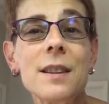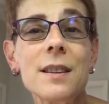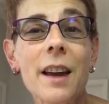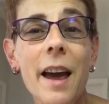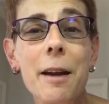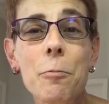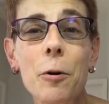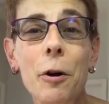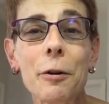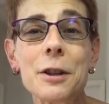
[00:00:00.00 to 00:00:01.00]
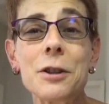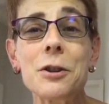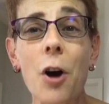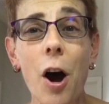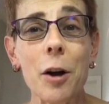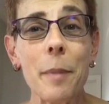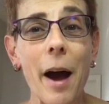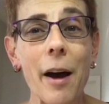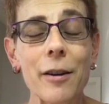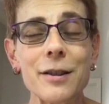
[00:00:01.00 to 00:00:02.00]
today we're going to talk
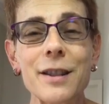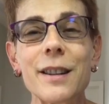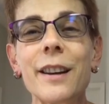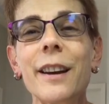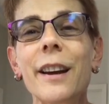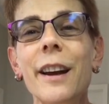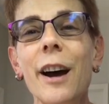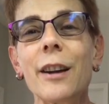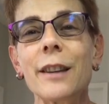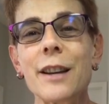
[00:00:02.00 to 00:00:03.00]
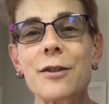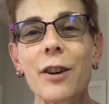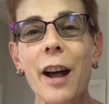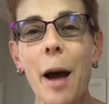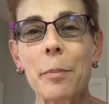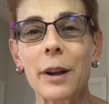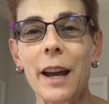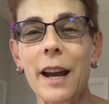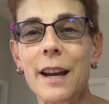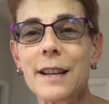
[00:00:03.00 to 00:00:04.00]
about laser cut
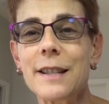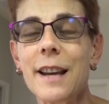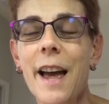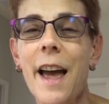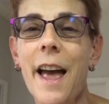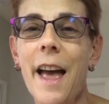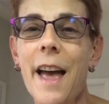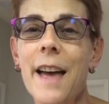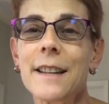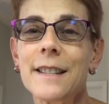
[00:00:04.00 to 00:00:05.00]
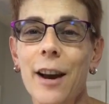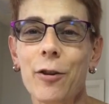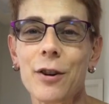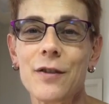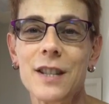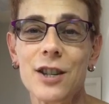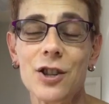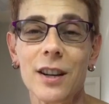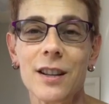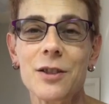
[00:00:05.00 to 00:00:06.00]
appliques and decorative
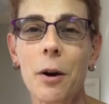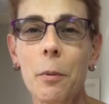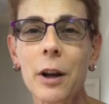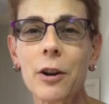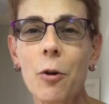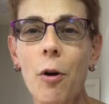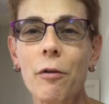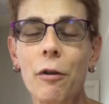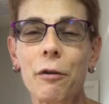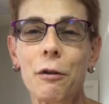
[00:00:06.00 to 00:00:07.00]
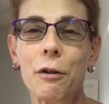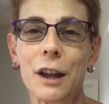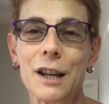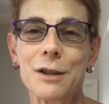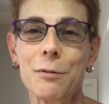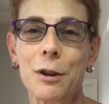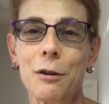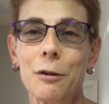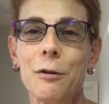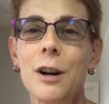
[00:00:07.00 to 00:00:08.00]
stitching. So I wanted to go over a few things
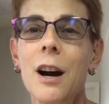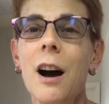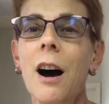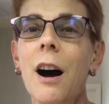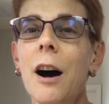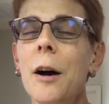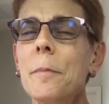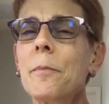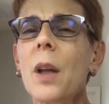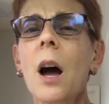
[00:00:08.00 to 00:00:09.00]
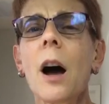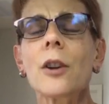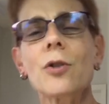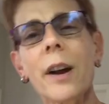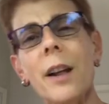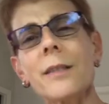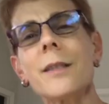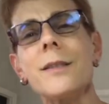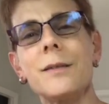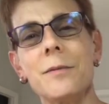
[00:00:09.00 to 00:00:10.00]
with you. I'll try not
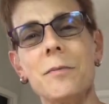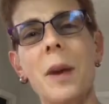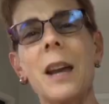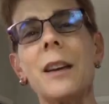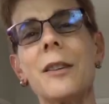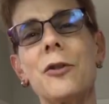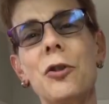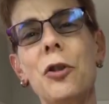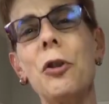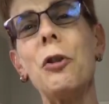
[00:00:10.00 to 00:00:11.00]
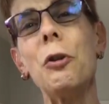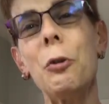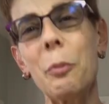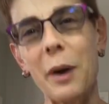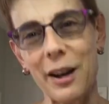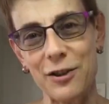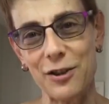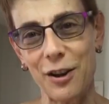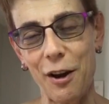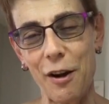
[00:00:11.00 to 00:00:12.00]
to make too
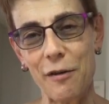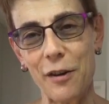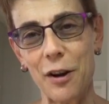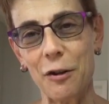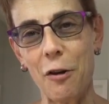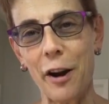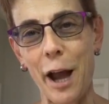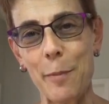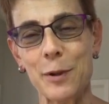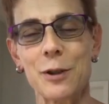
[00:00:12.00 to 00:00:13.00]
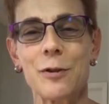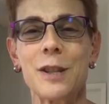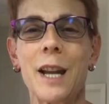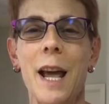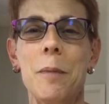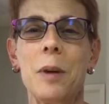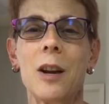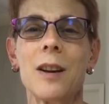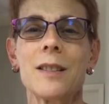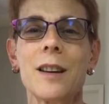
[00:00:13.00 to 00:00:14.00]
much of a long episode today
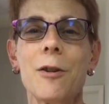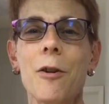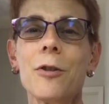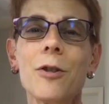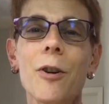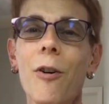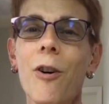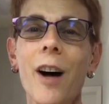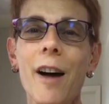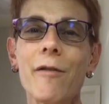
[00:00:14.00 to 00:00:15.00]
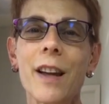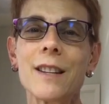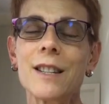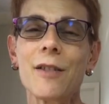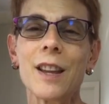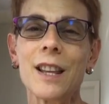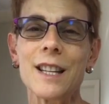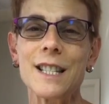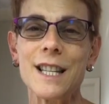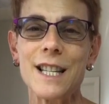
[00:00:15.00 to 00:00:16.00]
because I know you all have Thanksgiving
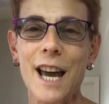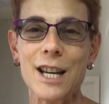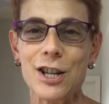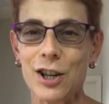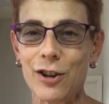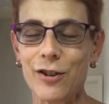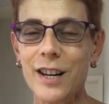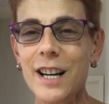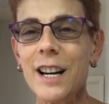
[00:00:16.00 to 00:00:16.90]
things to tend to,